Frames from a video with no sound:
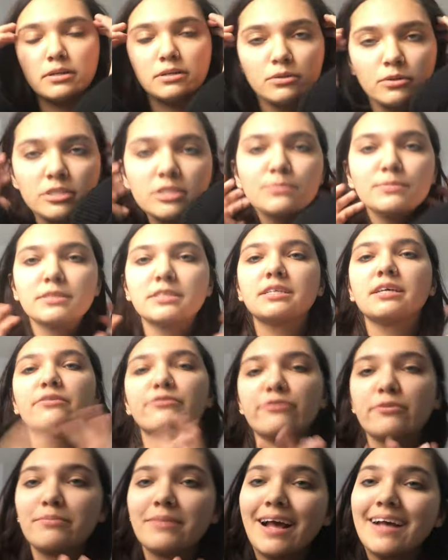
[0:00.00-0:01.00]
Christmas gift
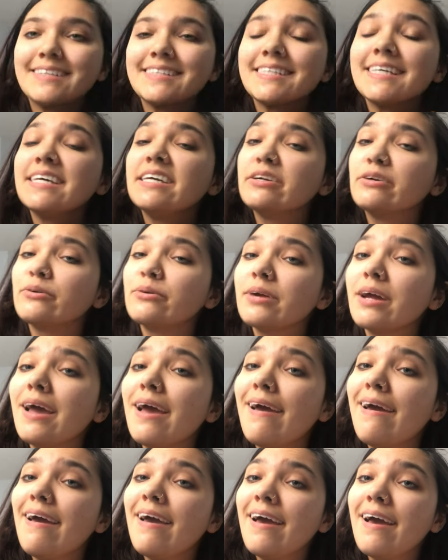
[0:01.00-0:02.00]
from last year,
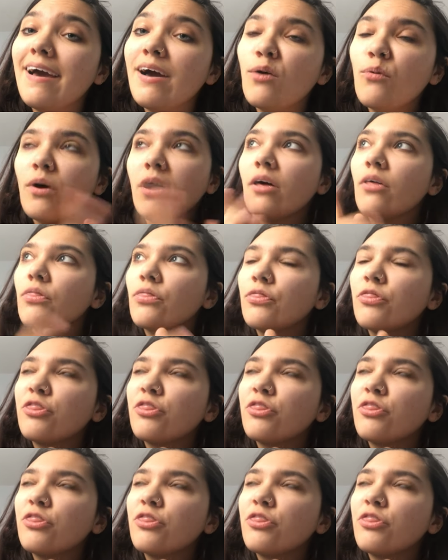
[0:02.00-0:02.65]
well,